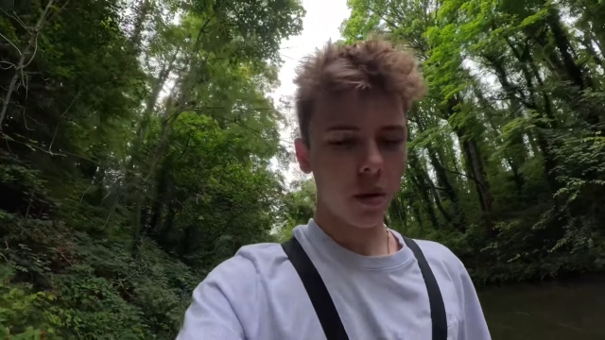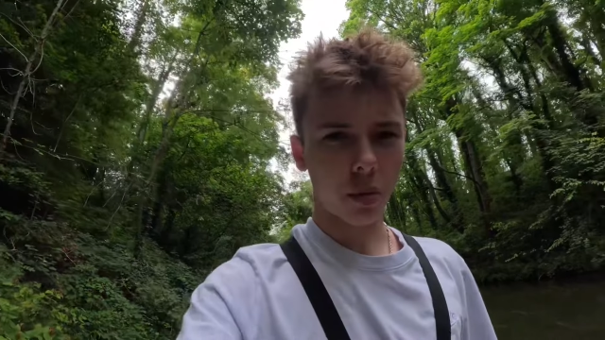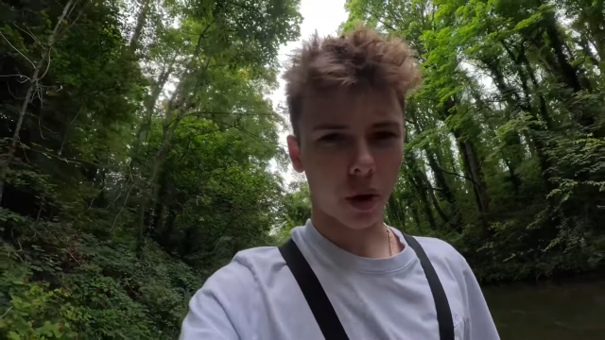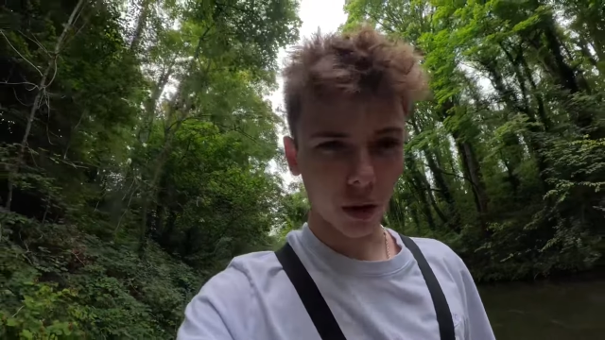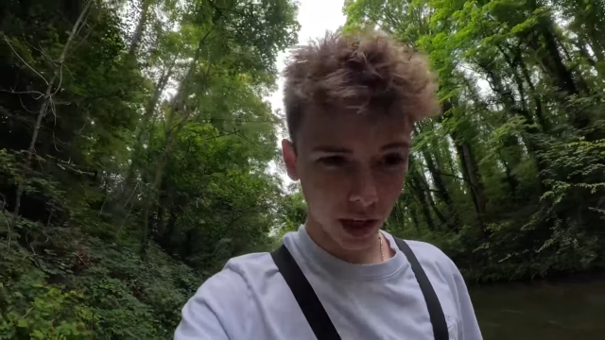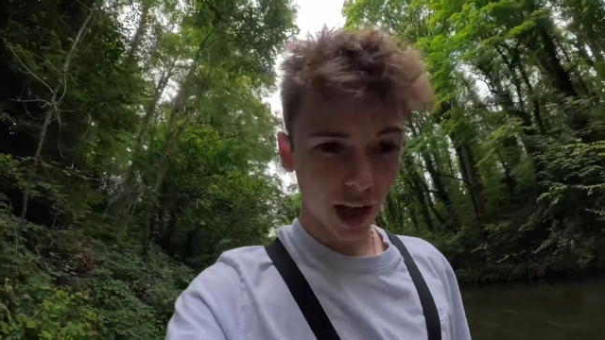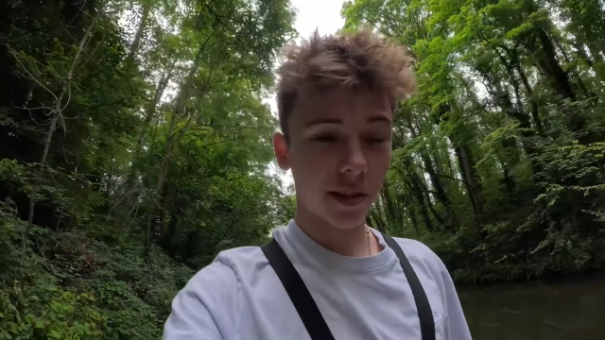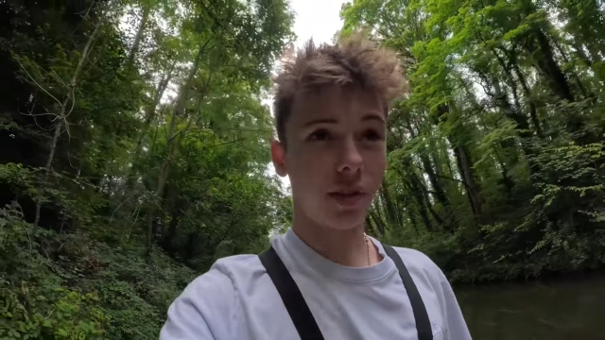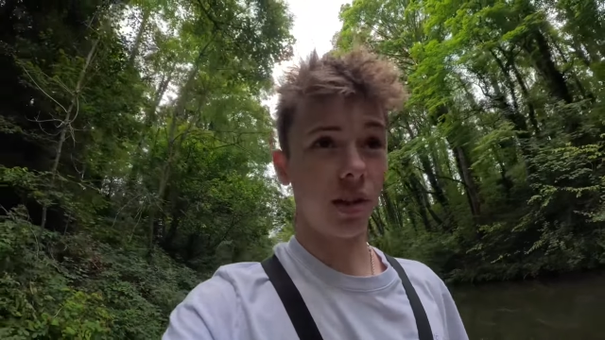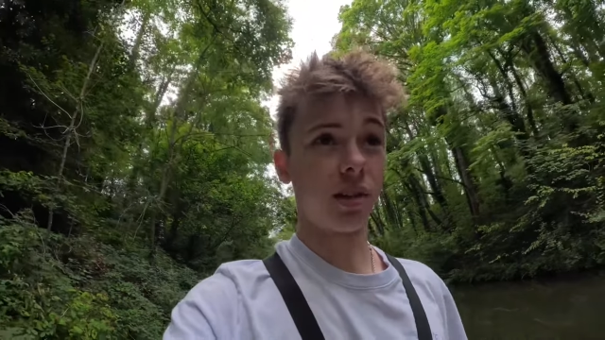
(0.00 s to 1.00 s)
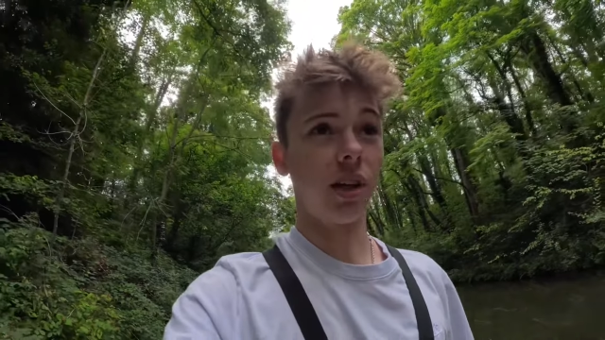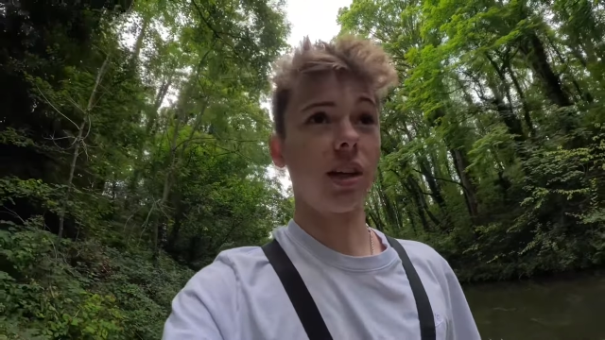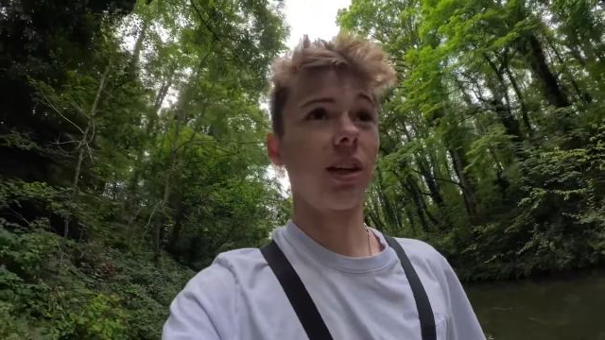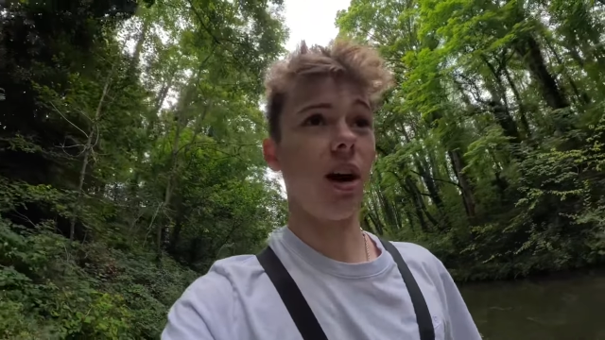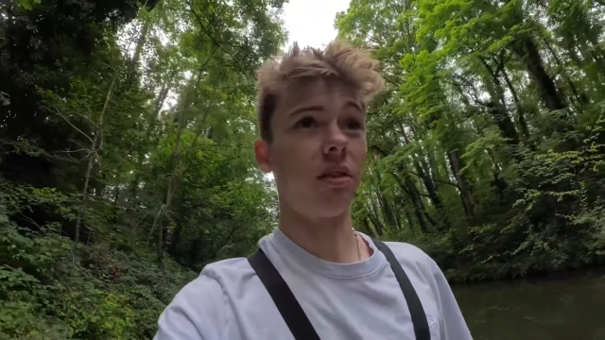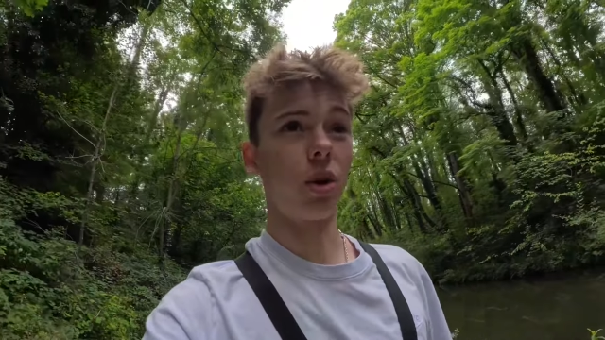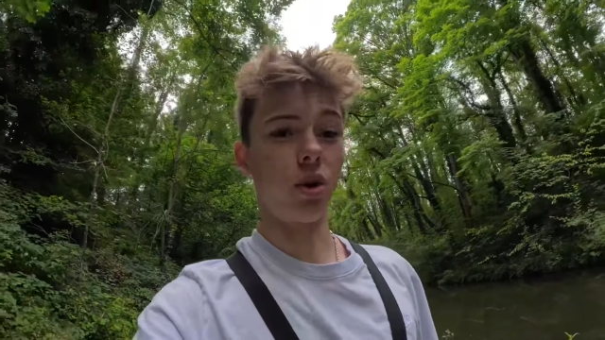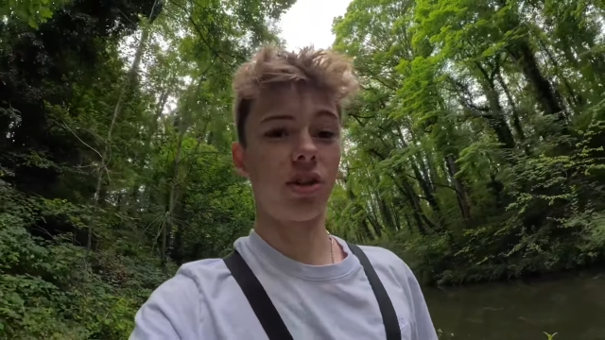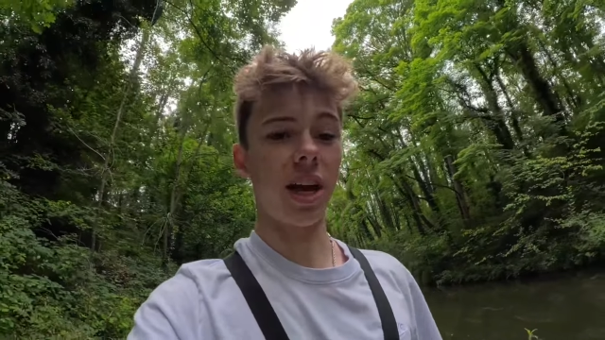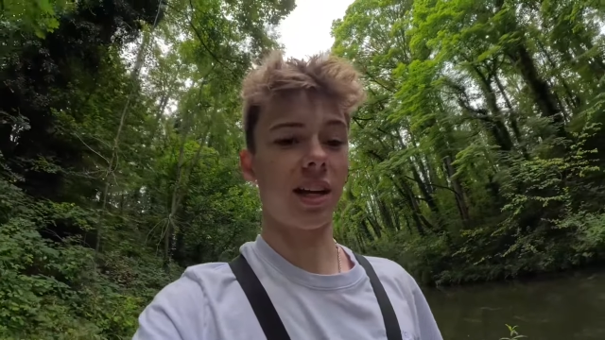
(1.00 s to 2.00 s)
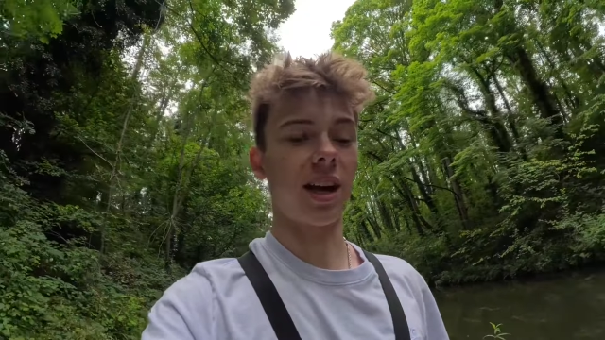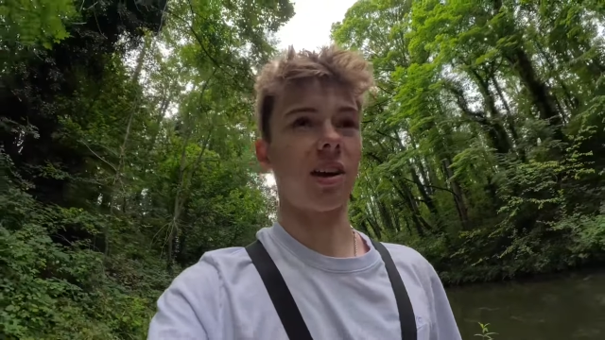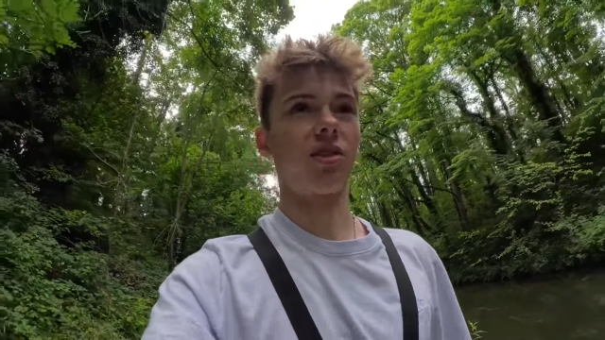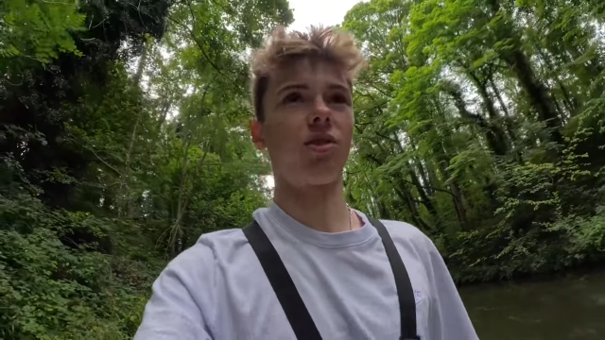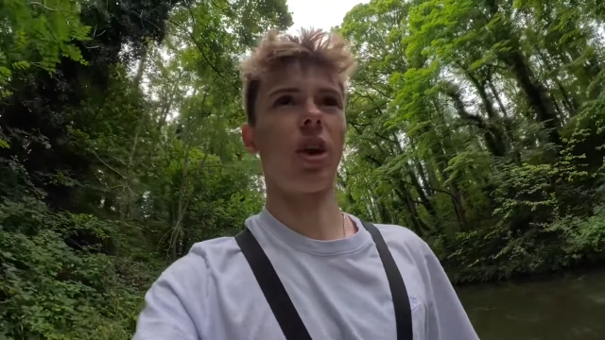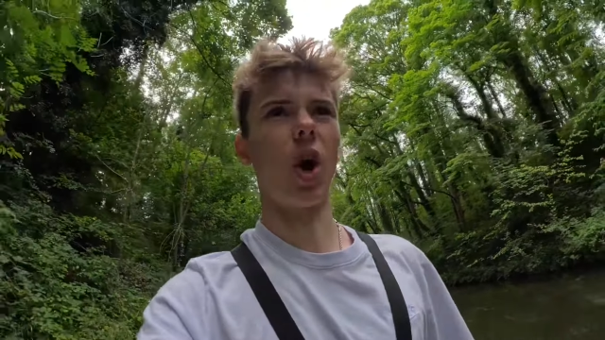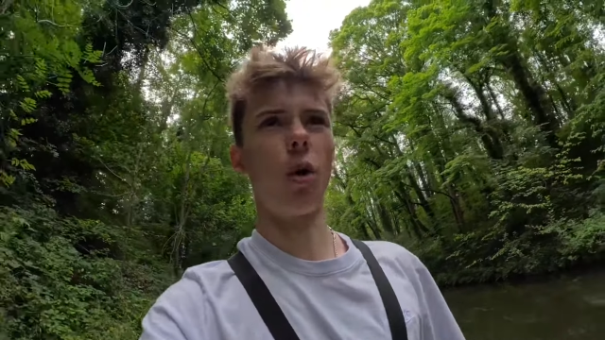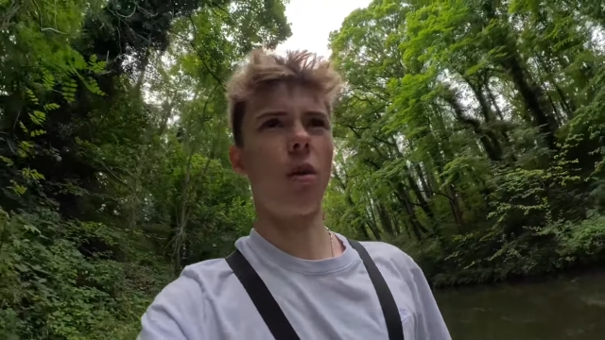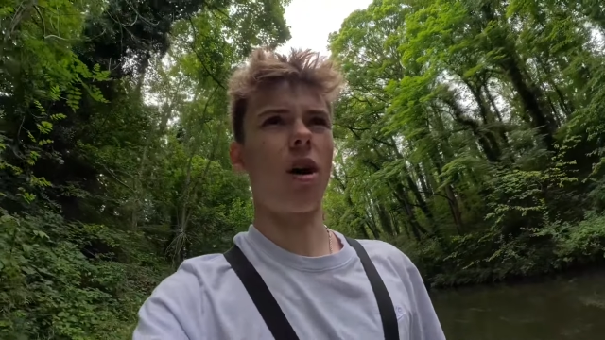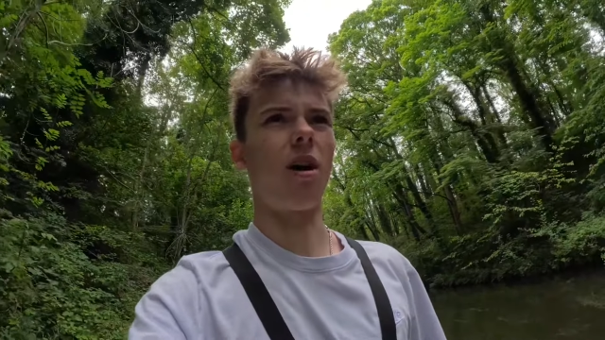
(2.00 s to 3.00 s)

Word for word: But I'm going to get to this thing and have a good 10 cast because I know